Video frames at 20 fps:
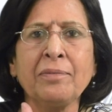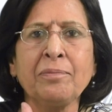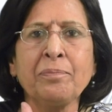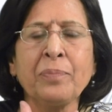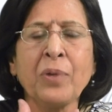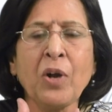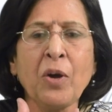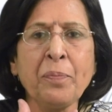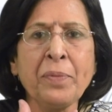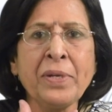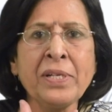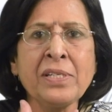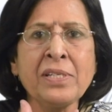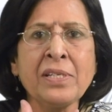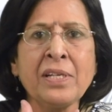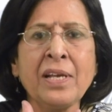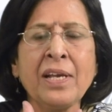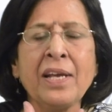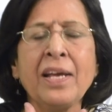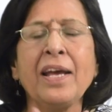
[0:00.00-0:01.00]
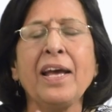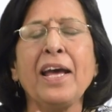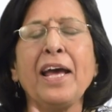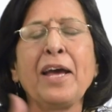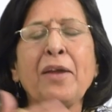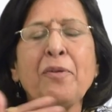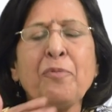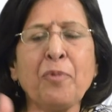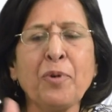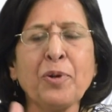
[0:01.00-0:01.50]
promised
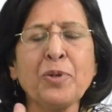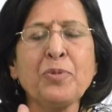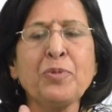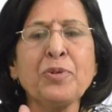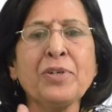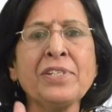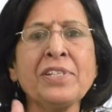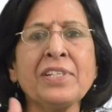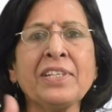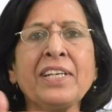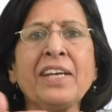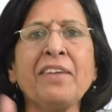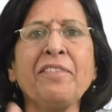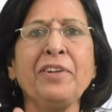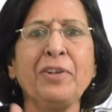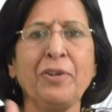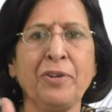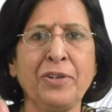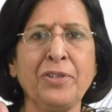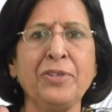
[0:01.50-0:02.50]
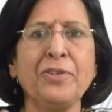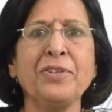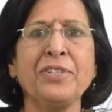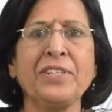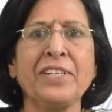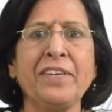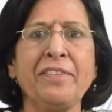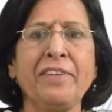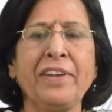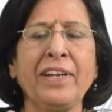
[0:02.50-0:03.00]
and what was given or
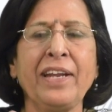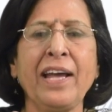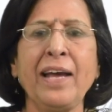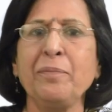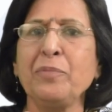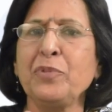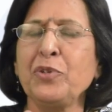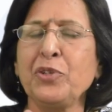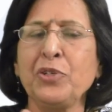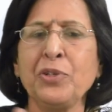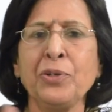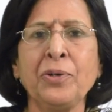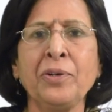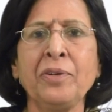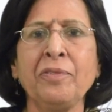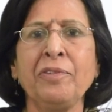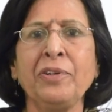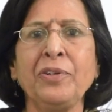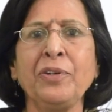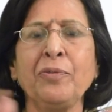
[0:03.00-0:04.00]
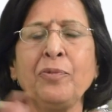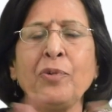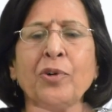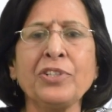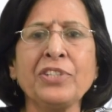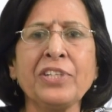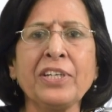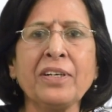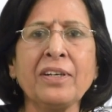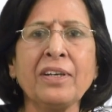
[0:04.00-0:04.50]
not given. I'm sure when you're
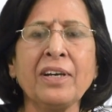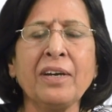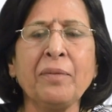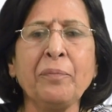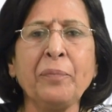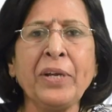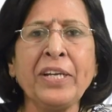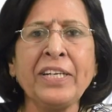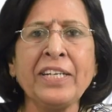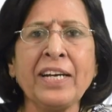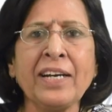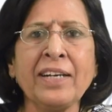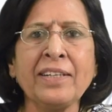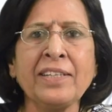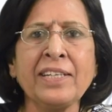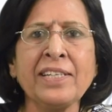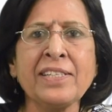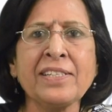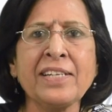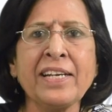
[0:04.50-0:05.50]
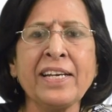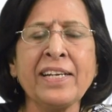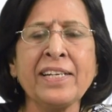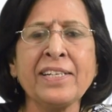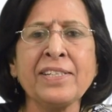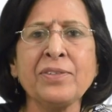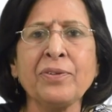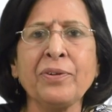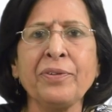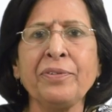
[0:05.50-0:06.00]
watching media these
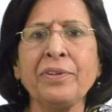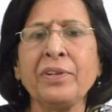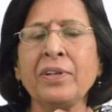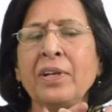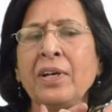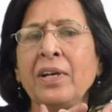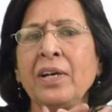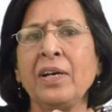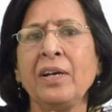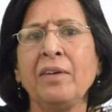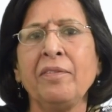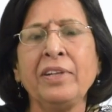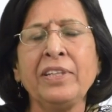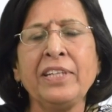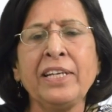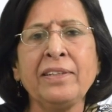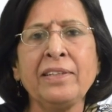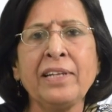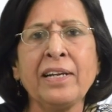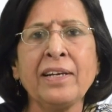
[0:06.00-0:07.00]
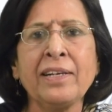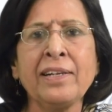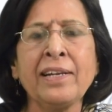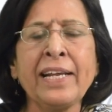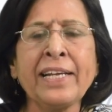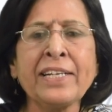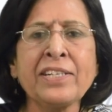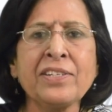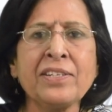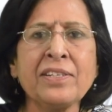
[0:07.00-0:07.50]
days, or when there are
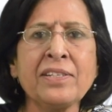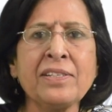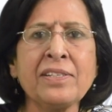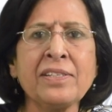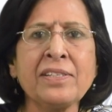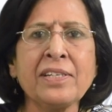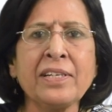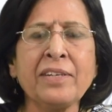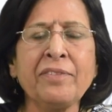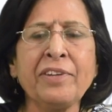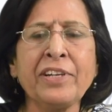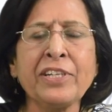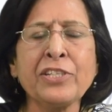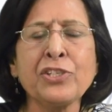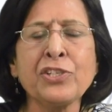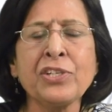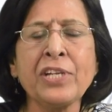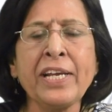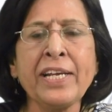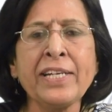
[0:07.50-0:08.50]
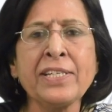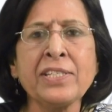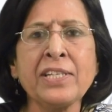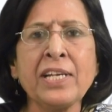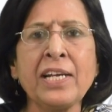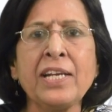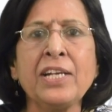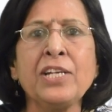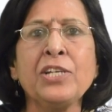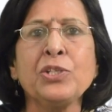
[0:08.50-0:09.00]
elections in various states,
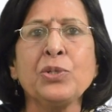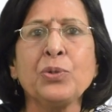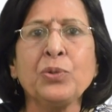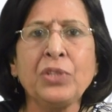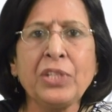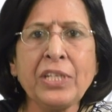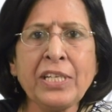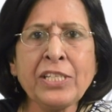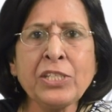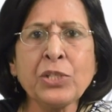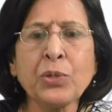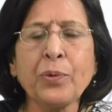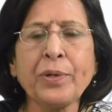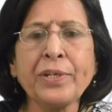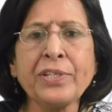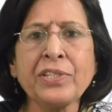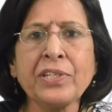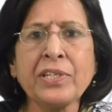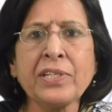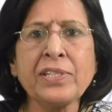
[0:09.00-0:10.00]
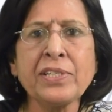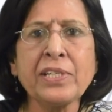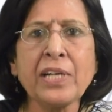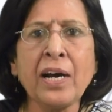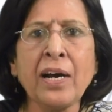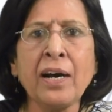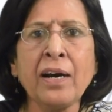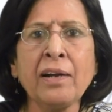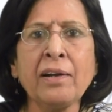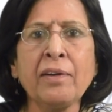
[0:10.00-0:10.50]
so these questions
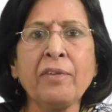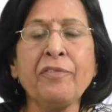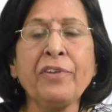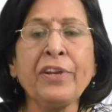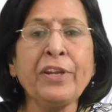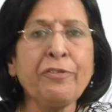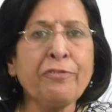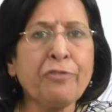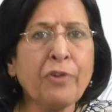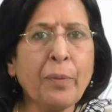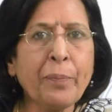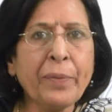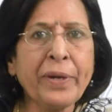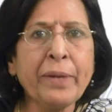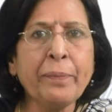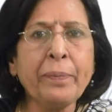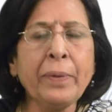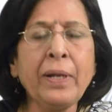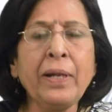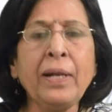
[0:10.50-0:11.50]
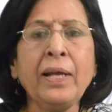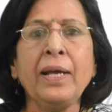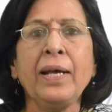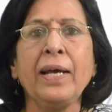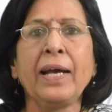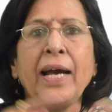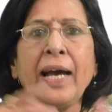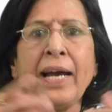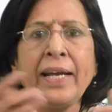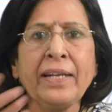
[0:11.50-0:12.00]
are very formidable
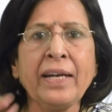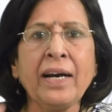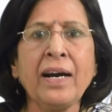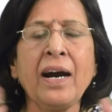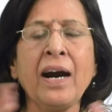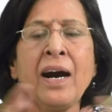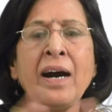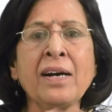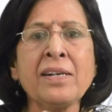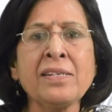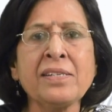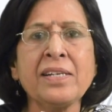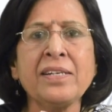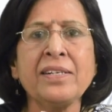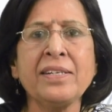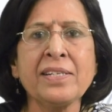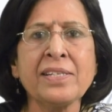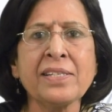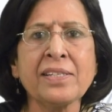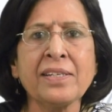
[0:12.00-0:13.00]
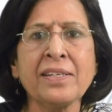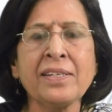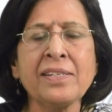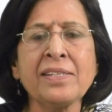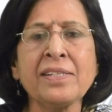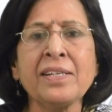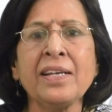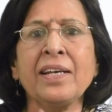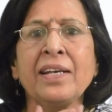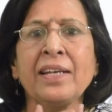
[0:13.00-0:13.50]
and are asked and
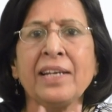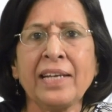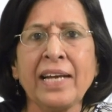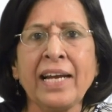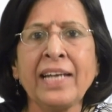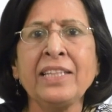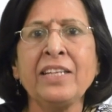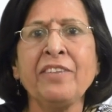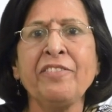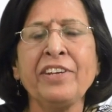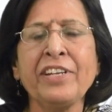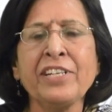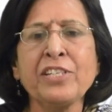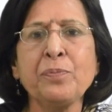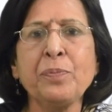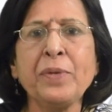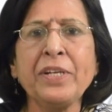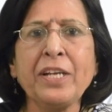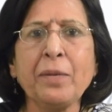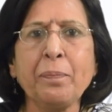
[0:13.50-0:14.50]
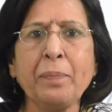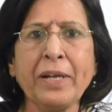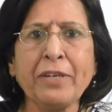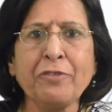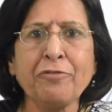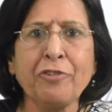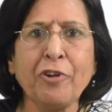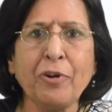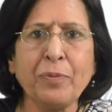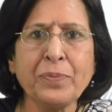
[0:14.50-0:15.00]
discussed at the various media
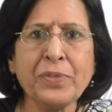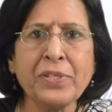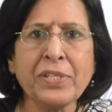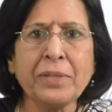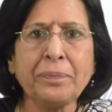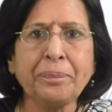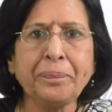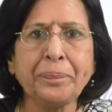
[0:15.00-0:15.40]
platforms.